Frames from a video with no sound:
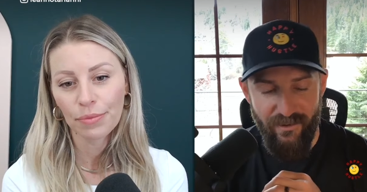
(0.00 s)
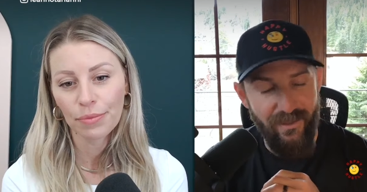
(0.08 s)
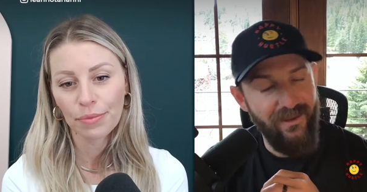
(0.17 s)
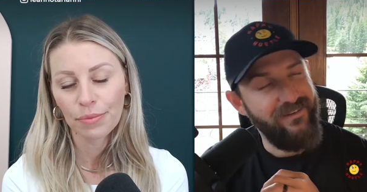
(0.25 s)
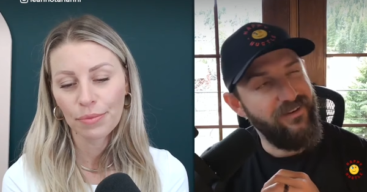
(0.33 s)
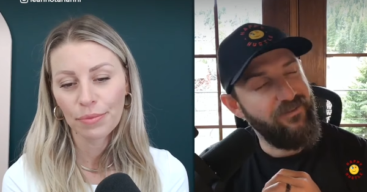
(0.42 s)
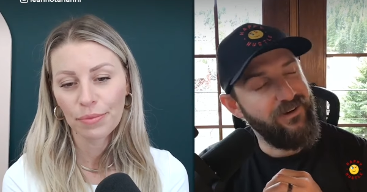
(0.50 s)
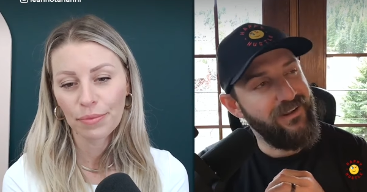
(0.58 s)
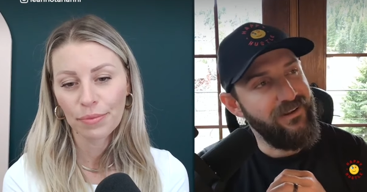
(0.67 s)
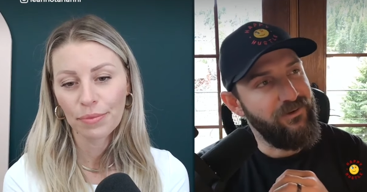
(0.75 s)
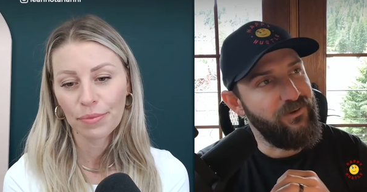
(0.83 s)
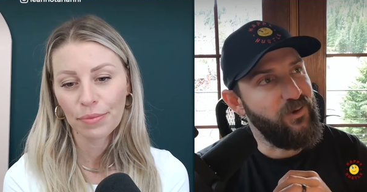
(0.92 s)
Speaker 1: Yeah, when you think
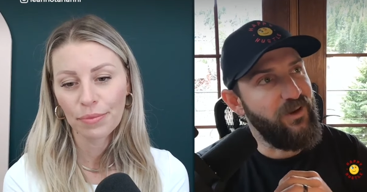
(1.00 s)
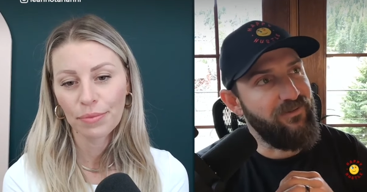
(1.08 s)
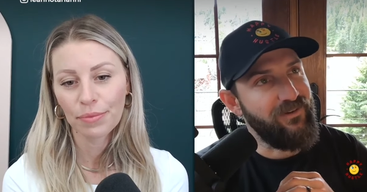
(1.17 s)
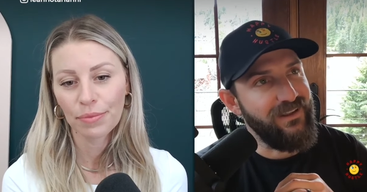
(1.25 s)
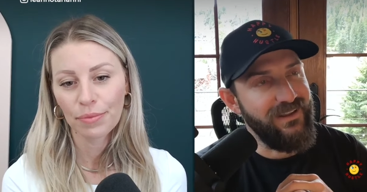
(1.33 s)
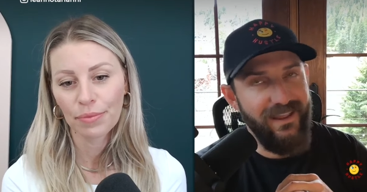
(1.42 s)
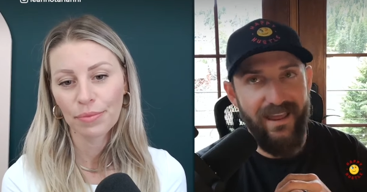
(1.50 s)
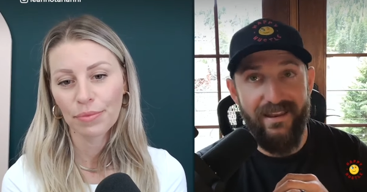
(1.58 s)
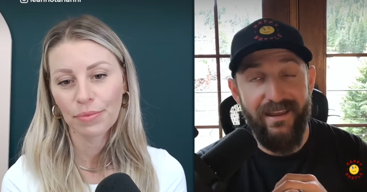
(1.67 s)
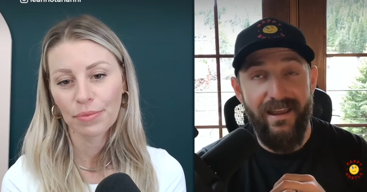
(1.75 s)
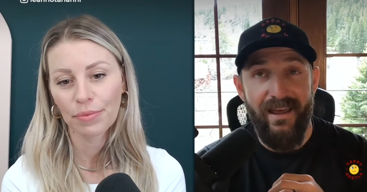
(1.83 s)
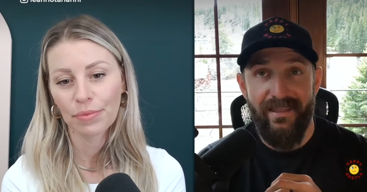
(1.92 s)
differently, you'll do differently.
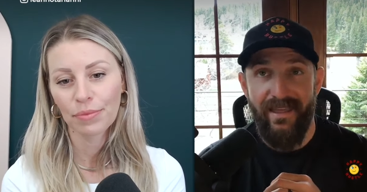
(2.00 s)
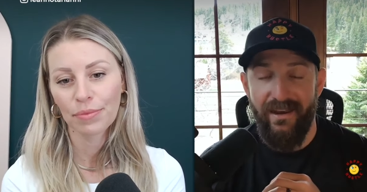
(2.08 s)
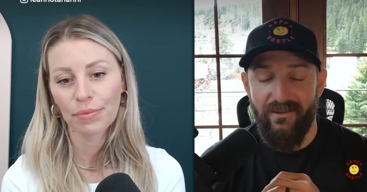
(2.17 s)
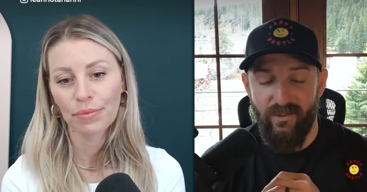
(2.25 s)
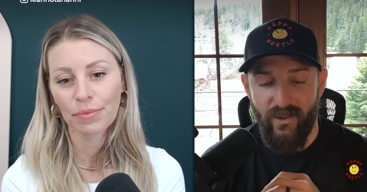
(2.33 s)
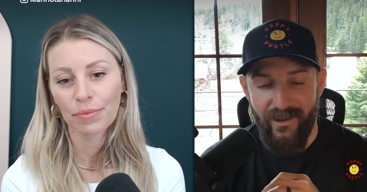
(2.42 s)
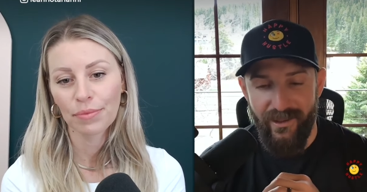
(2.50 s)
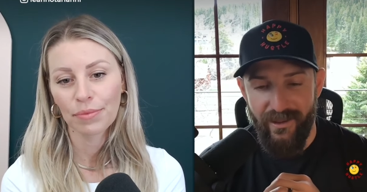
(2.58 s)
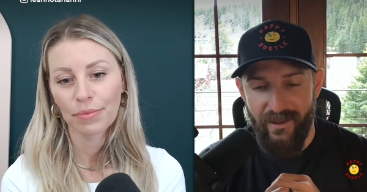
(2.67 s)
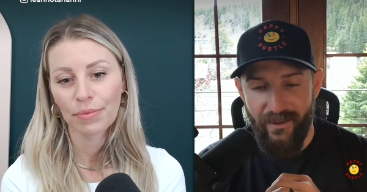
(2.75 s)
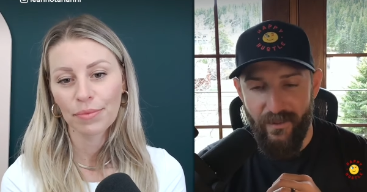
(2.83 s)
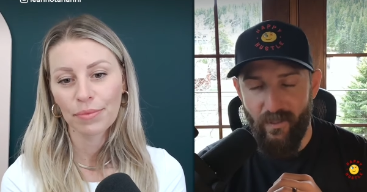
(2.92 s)
That that is
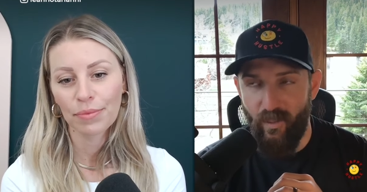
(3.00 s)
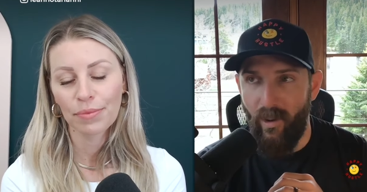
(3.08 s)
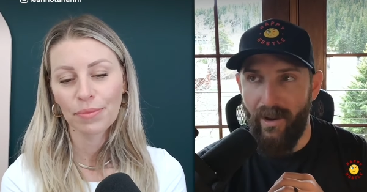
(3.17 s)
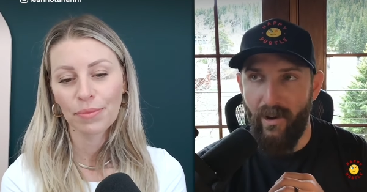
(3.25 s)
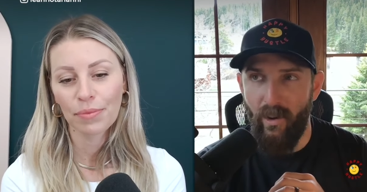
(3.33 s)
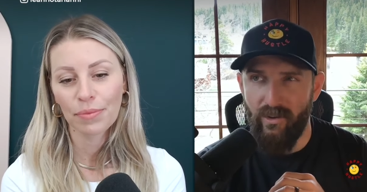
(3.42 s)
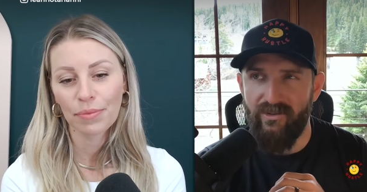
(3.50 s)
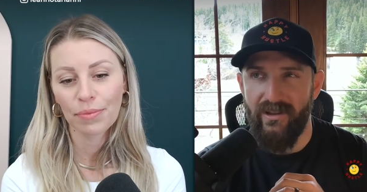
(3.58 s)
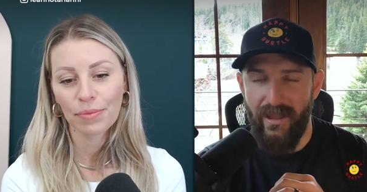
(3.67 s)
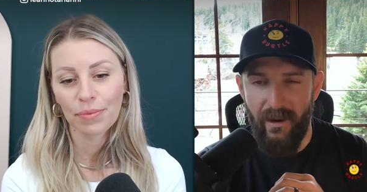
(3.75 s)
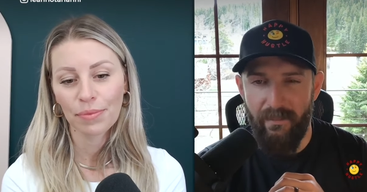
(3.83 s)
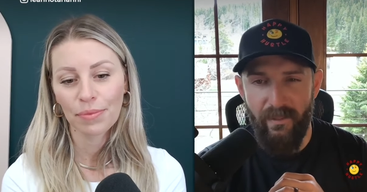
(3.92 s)
really what
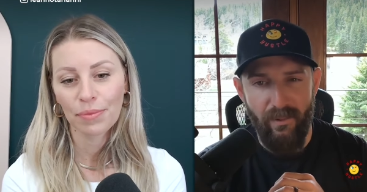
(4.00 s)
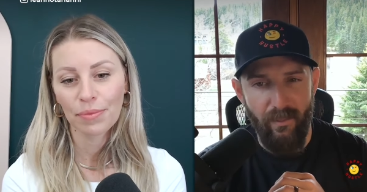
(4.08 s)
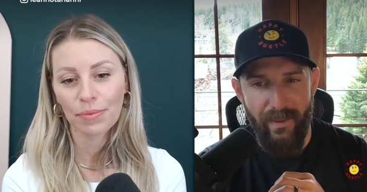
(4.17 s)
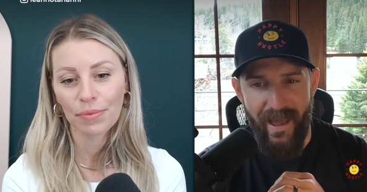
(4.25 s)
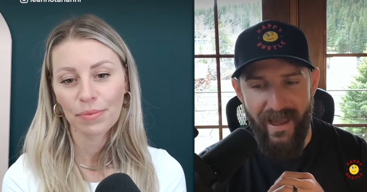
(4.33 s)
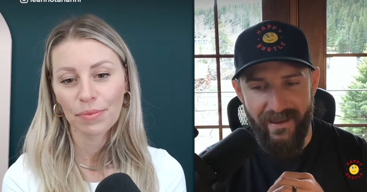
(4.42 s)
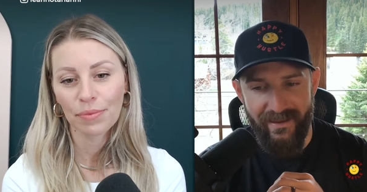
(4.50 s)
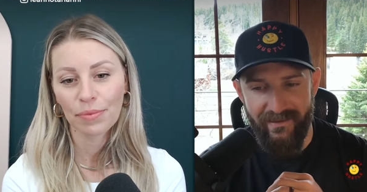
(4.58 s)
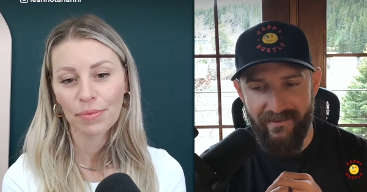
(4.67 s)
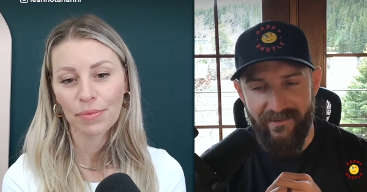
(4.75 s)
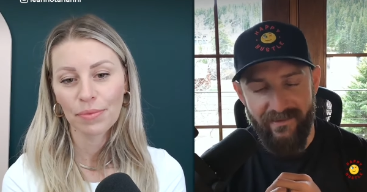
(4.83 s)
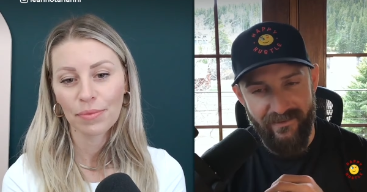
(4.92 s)
holds a lot of people
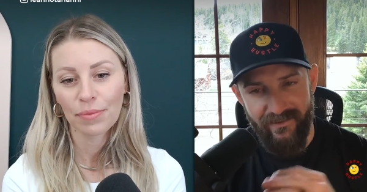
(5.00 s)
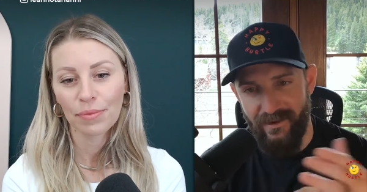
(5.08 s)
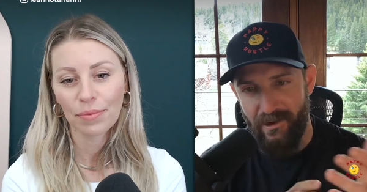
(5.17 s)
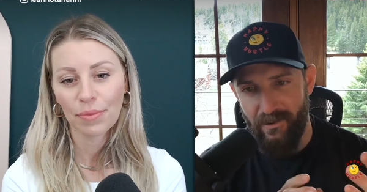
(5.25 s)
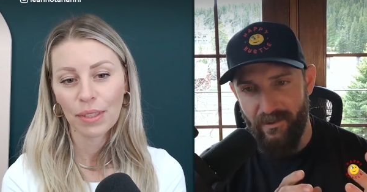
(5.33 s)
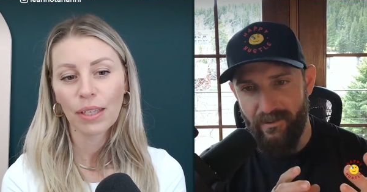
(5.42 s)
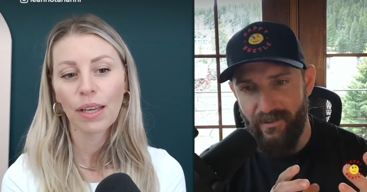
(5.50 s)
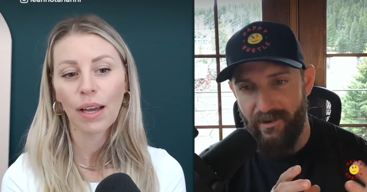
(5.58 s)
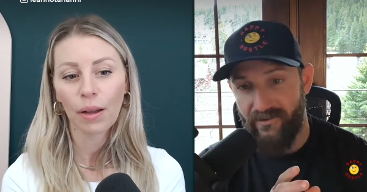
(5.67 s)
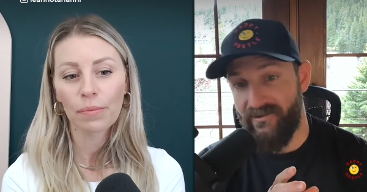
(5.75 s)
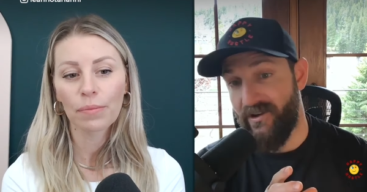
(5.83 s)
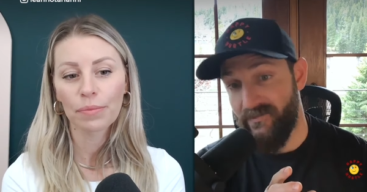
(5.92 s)
back is, you know,
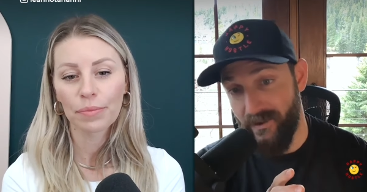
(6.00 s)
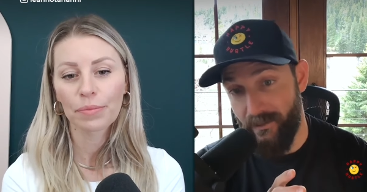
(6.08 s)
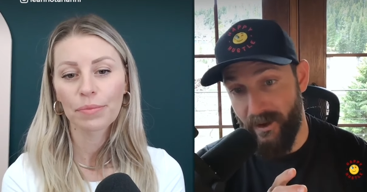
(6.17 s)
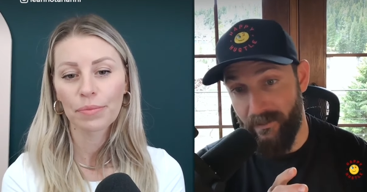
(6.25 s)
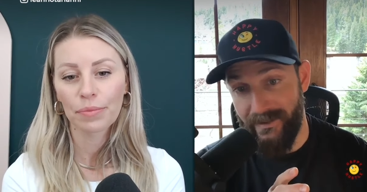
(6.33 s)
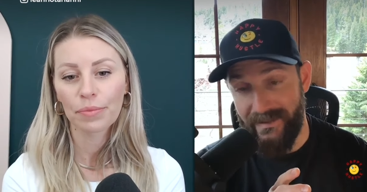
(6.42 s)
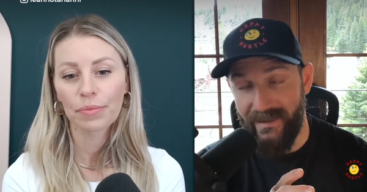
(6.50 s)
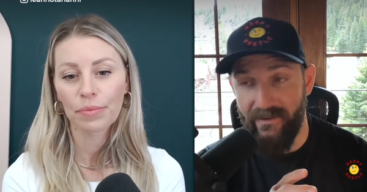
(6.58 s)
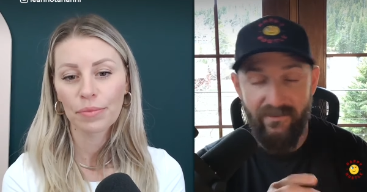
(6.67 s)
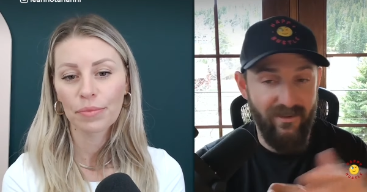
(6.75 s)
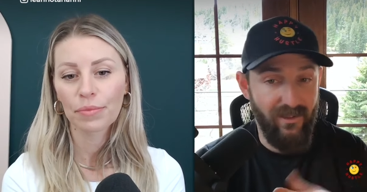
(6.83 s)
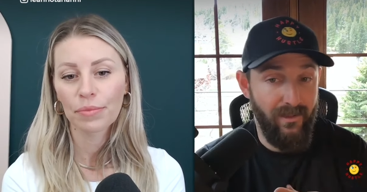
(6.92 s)
yeah. their self-limiting
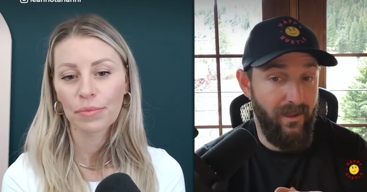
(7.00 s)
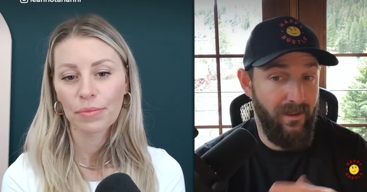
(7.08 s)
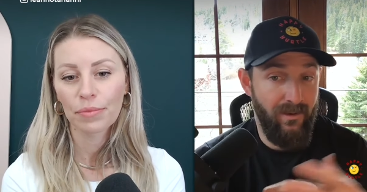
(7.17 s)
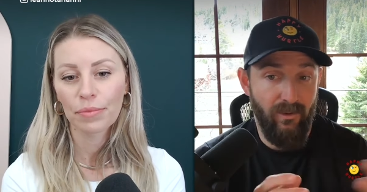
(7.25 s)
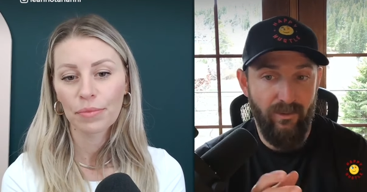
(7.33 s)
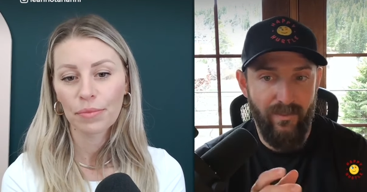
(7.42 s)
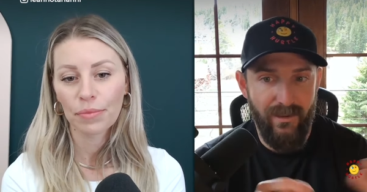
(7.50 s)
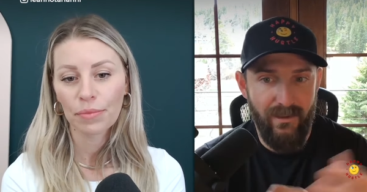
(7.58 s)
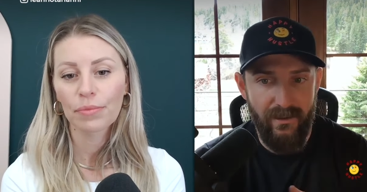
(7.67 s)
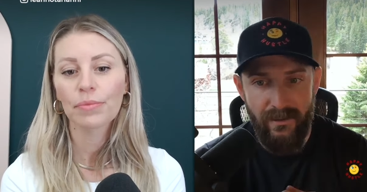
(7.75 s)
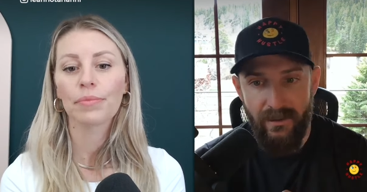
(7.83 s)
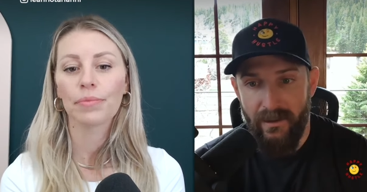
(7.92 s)
beliefs and and
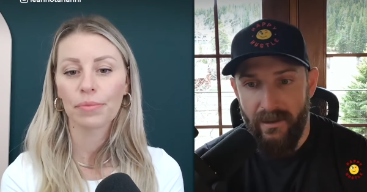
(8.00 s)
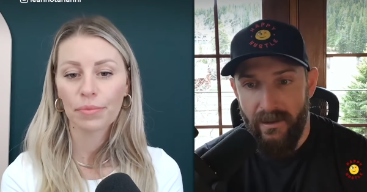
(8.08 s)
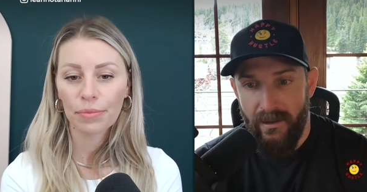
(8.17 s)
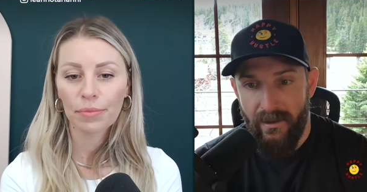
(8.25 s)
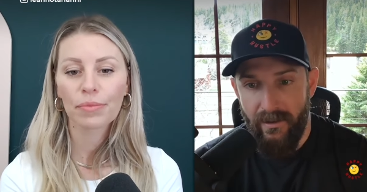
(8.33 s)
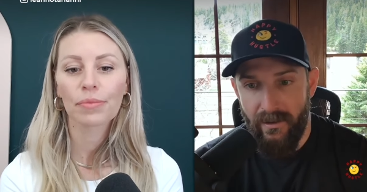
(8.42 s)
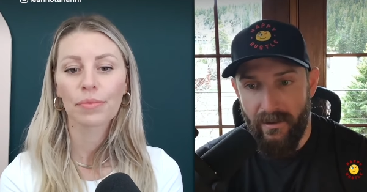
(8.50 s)
ultimately mm-hmm.